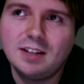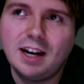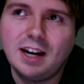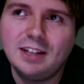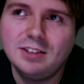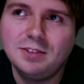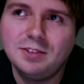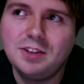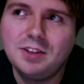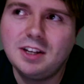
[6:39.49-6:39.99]
I
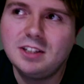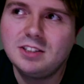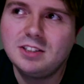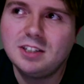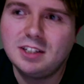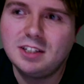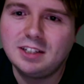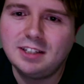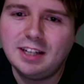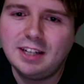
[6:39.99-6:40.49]
don't think he's
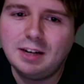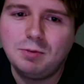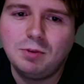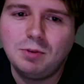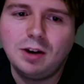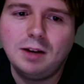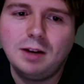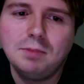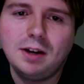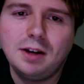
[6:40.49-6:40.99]
going to get
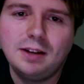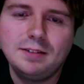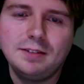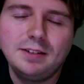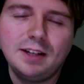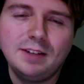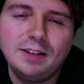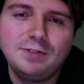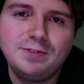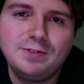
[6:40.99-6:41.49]
one, but
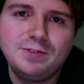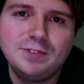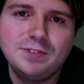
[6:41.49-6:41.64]
if,